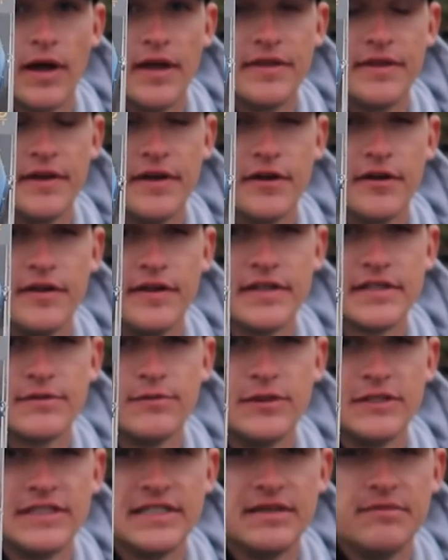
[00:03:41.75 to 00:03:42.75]
right there and this
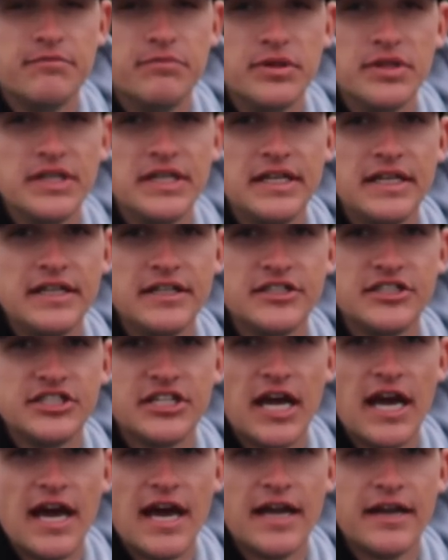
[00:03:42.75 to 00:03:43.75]
one's in Bleeding
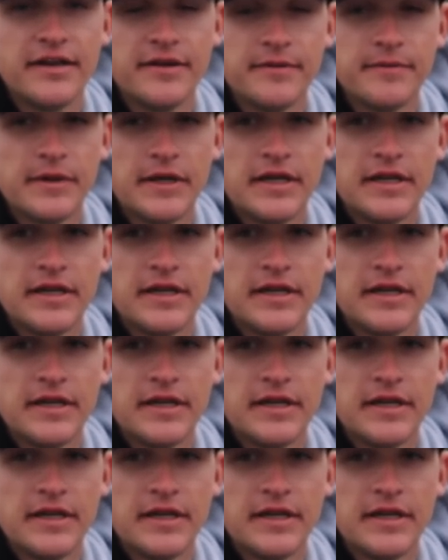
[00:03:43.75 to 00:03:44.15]
Shad